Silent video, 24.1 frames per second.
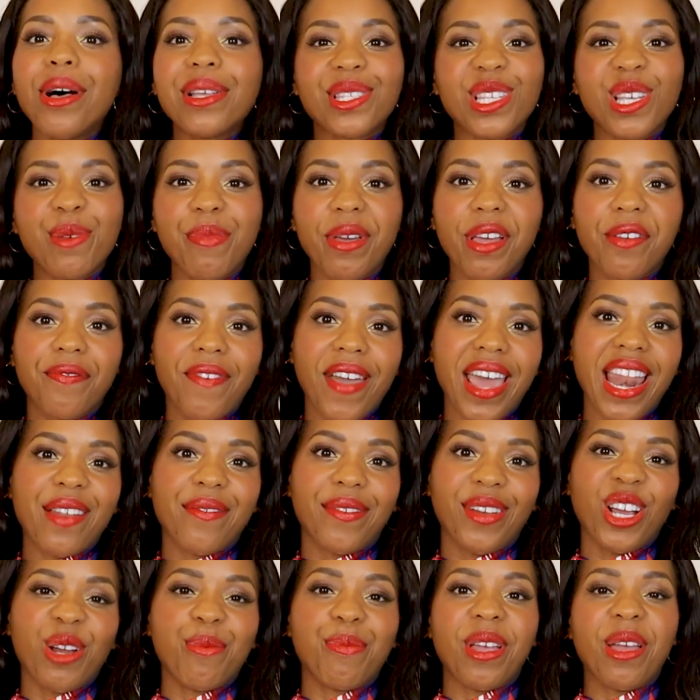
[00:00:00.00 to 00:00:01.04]
also a big fan
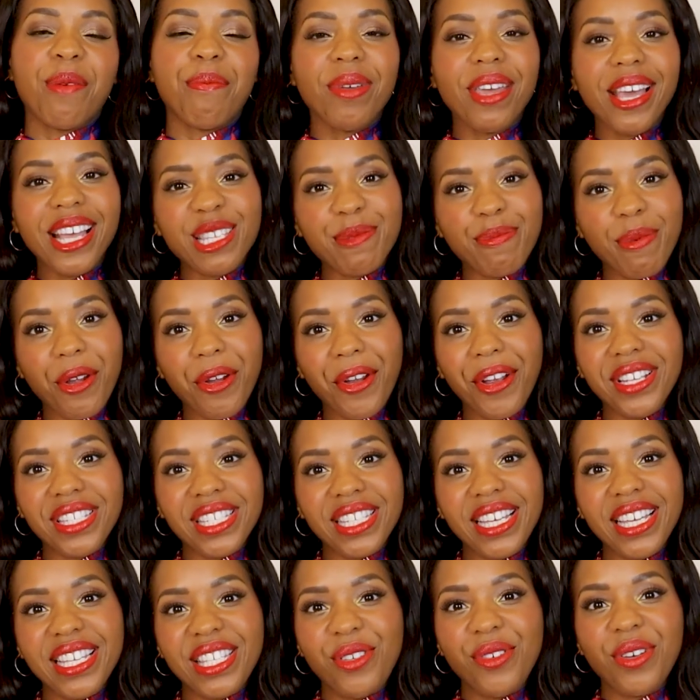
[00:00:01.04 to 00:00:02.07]
of Airbnb
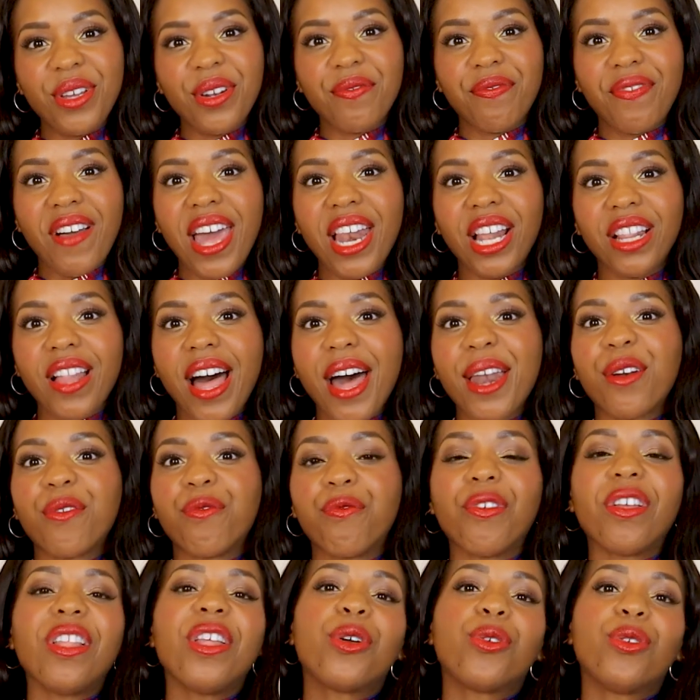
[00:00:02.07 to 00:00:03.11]
experiences. You can find a lot
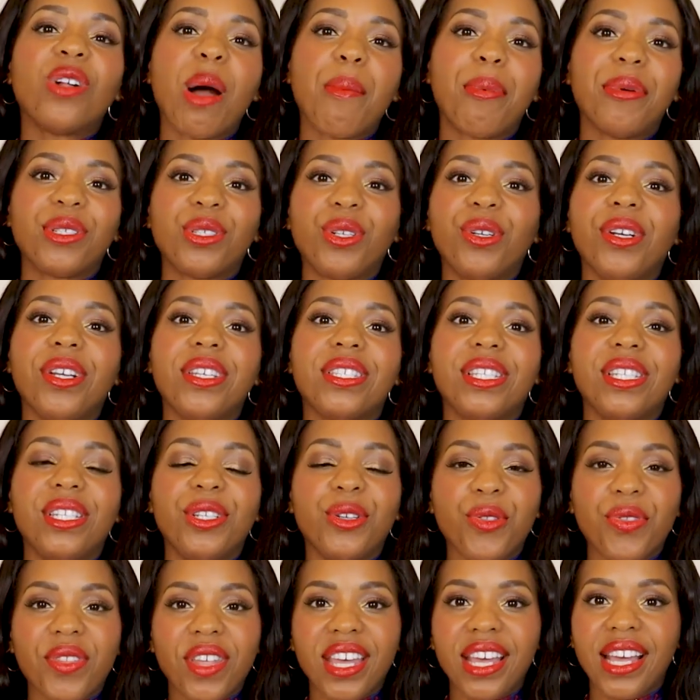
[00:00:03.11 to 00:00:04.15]
of really cool opportunities to
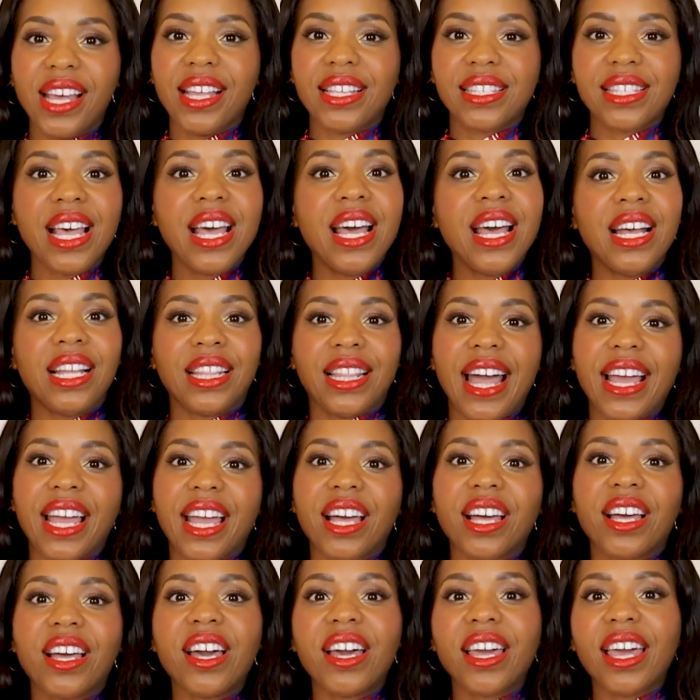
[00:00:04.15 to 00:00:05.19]
do things
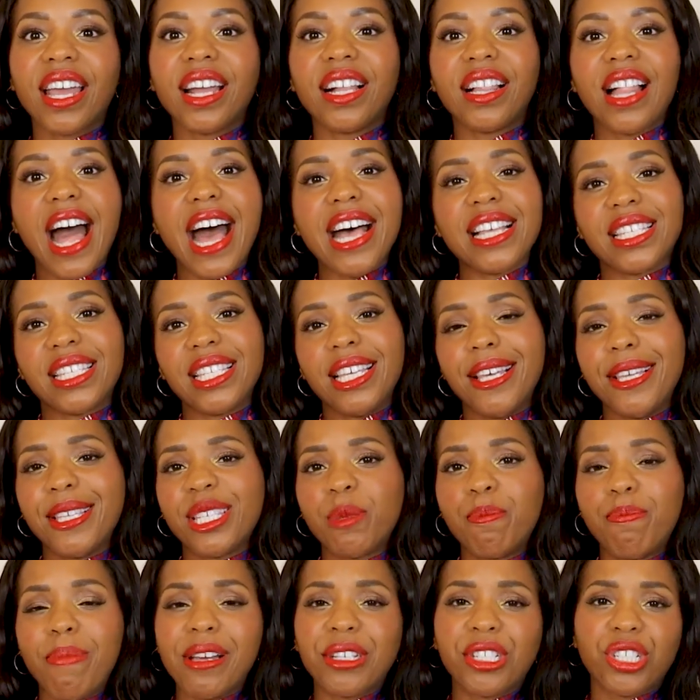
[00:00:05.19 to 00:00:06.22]
like cooking classes,
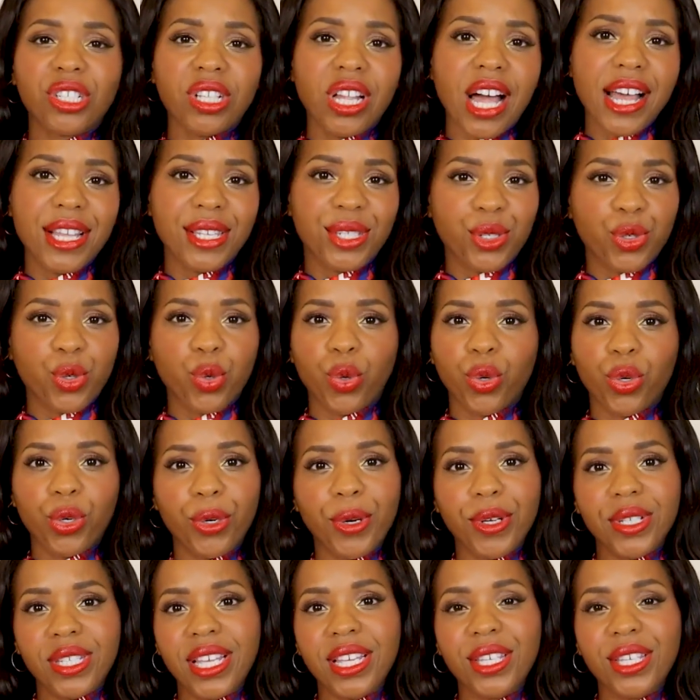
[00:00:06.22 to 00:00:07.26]
specialized tours,